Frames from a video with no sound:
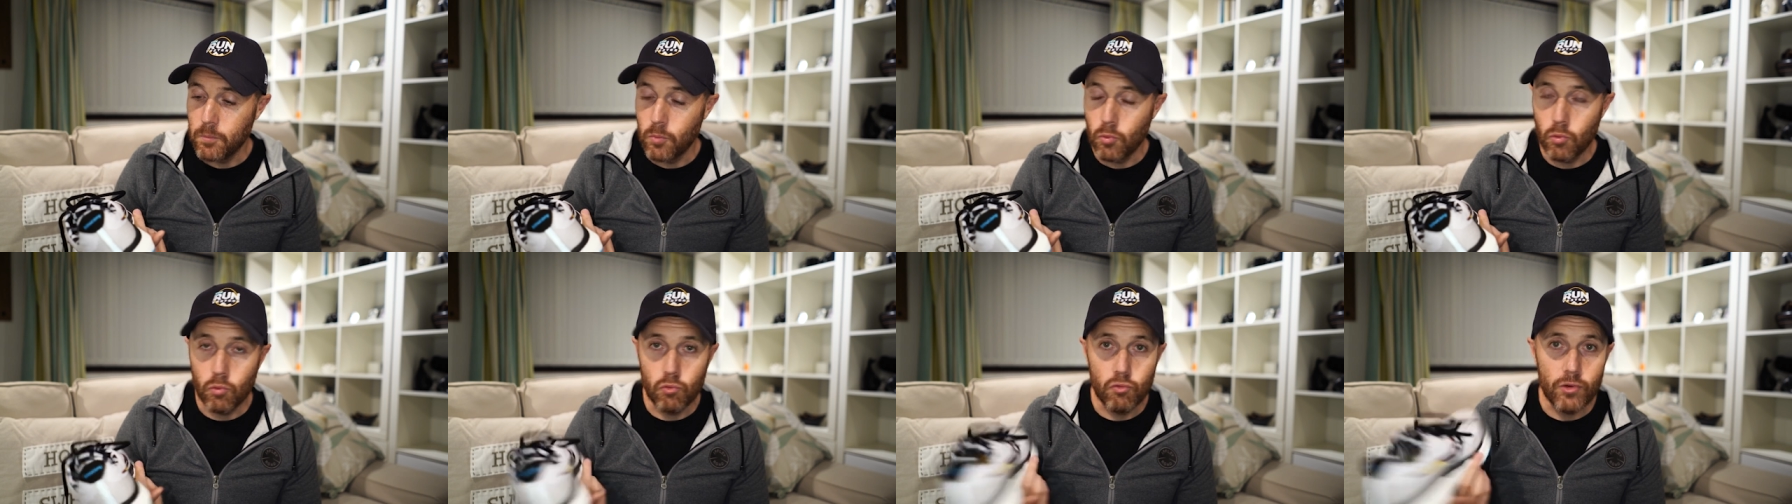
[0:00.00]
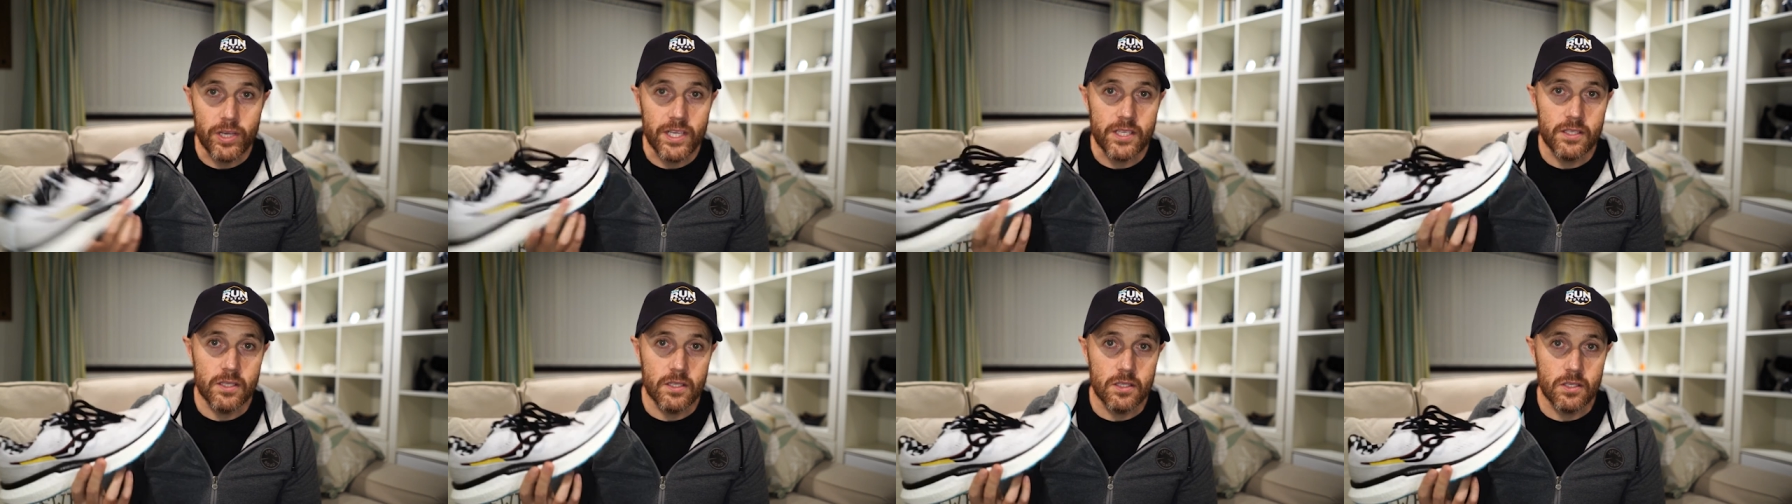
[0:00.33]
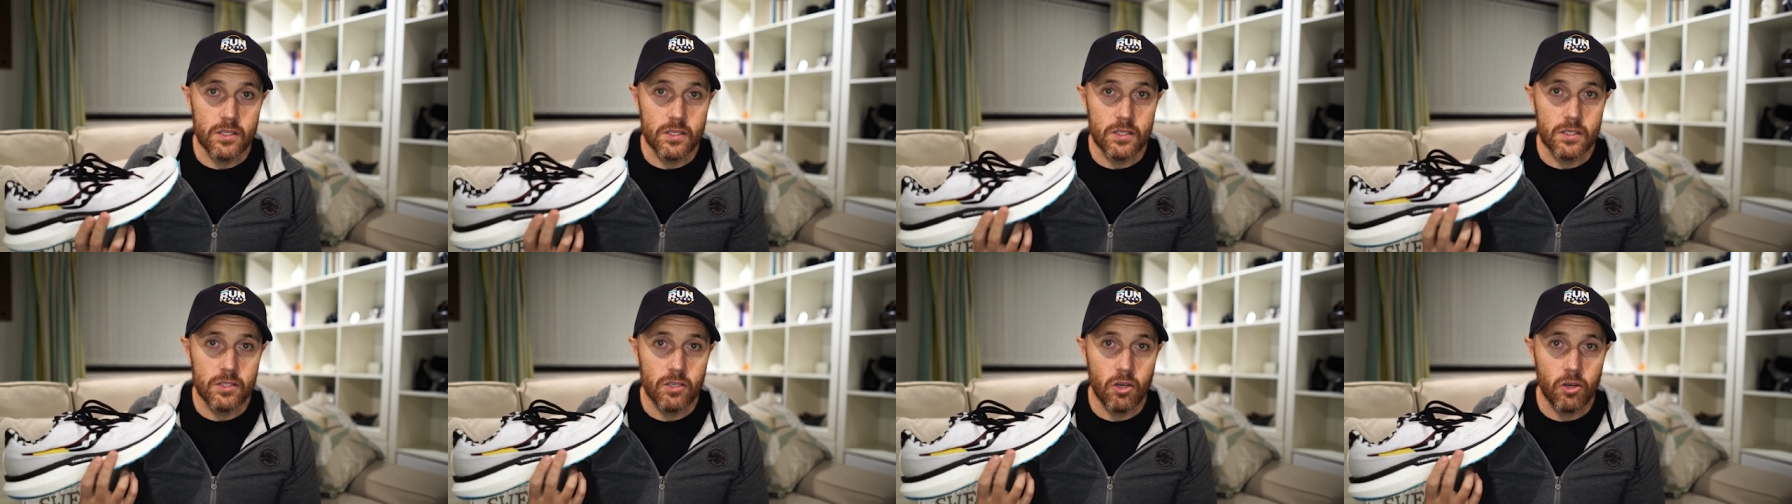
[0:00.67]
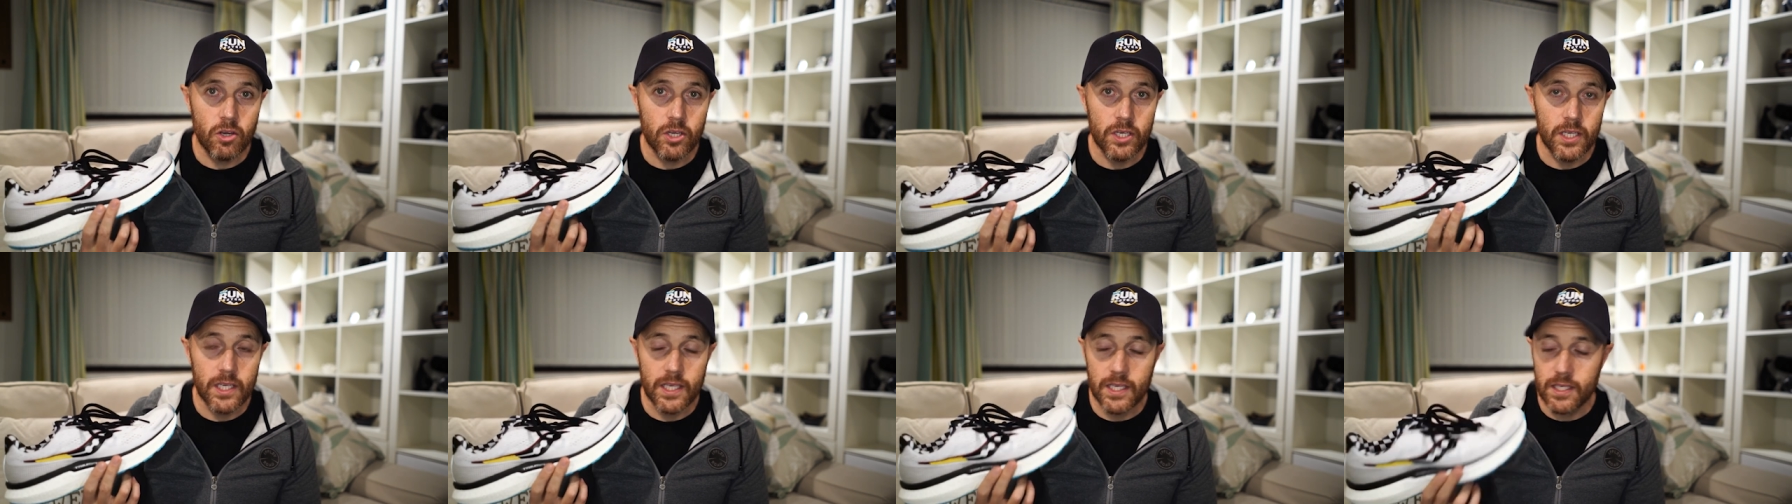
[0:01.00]
more recent
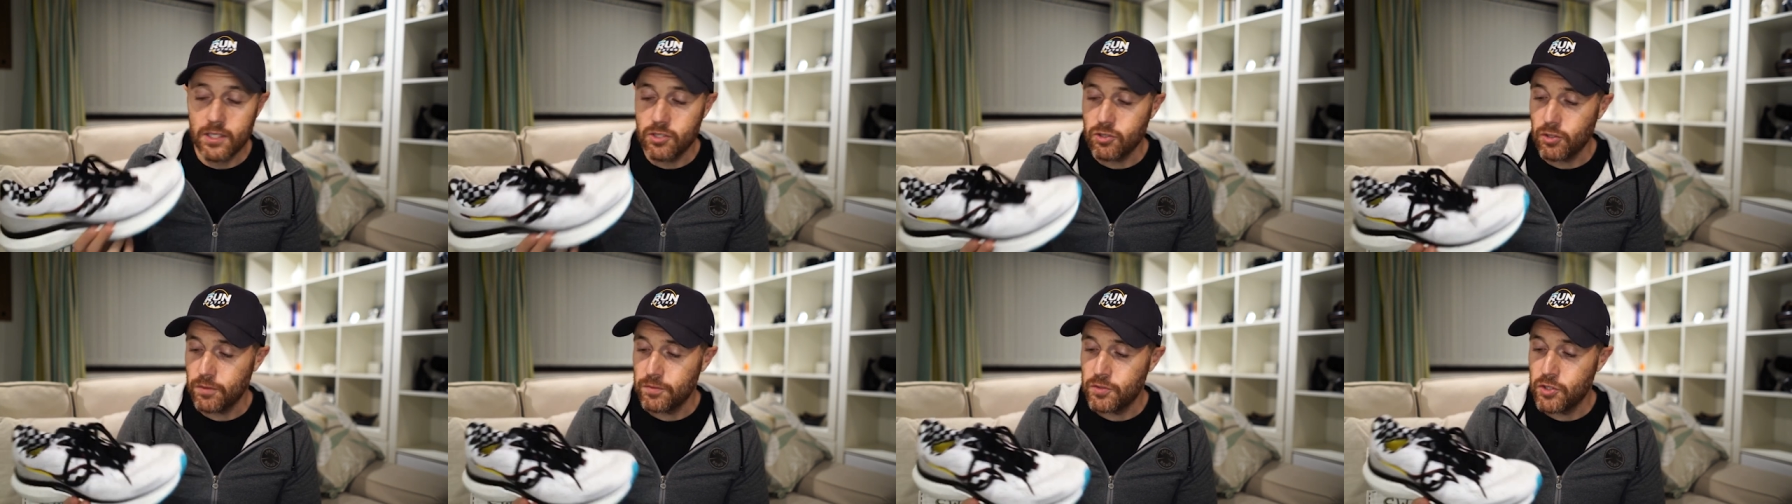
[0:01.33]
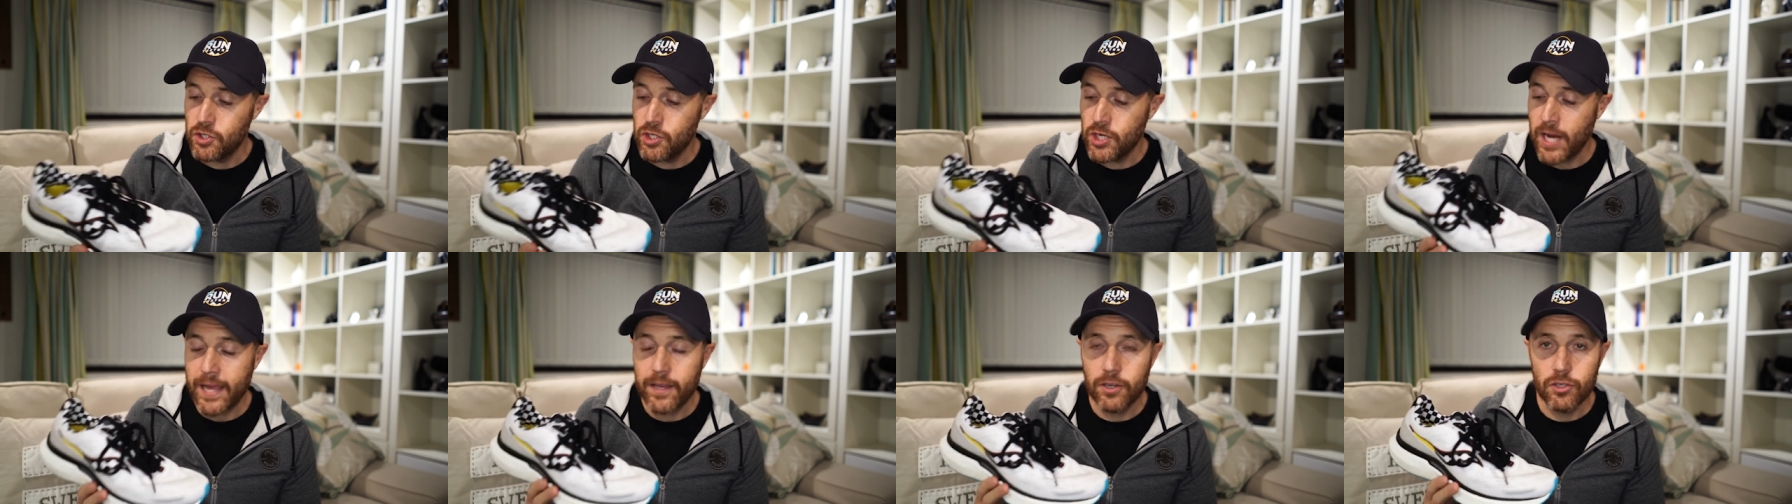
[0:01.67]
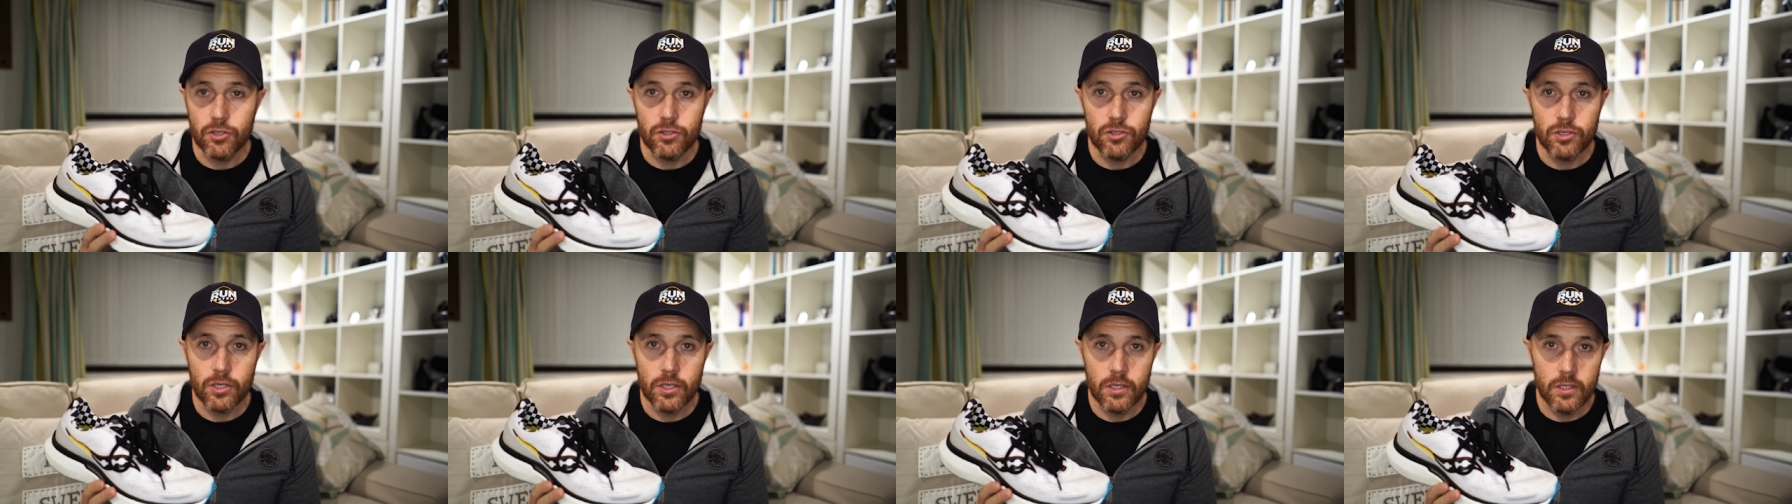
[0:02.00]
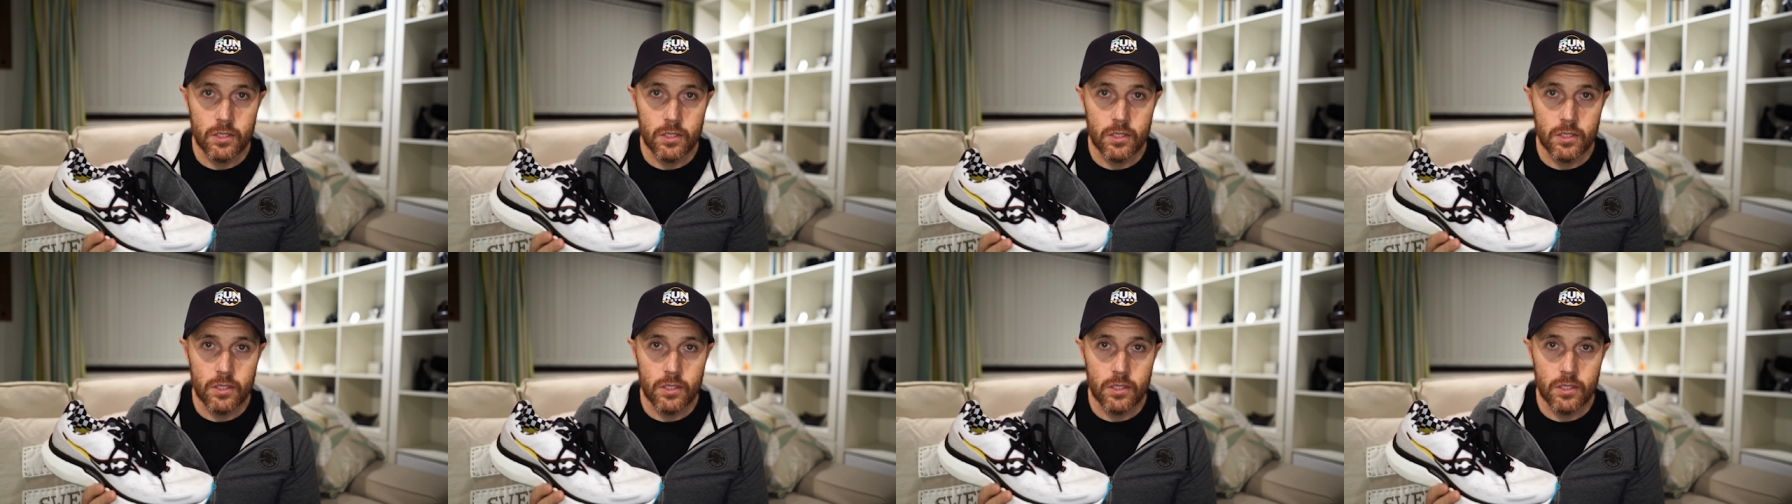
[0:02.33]
Saucony sort of checkered